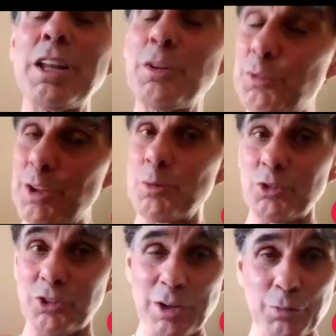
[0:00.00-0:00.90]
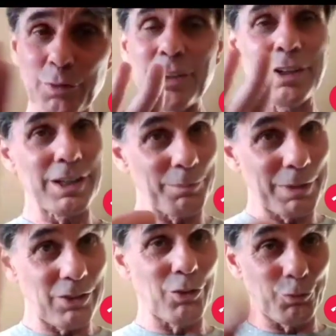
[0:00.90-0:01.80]
Holyfield was
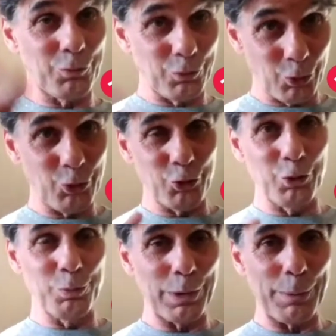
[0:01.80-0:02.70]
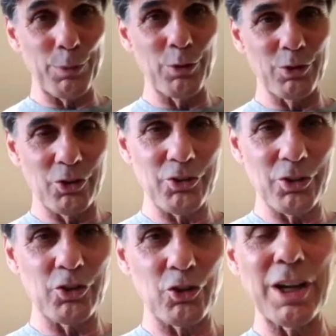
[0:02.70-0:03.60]
definitely amongst the first to do proper
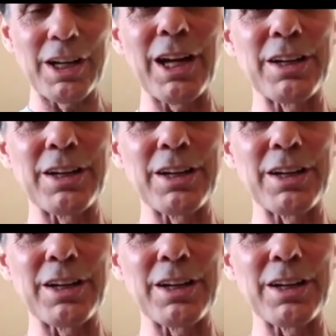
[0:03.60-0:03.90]
resistance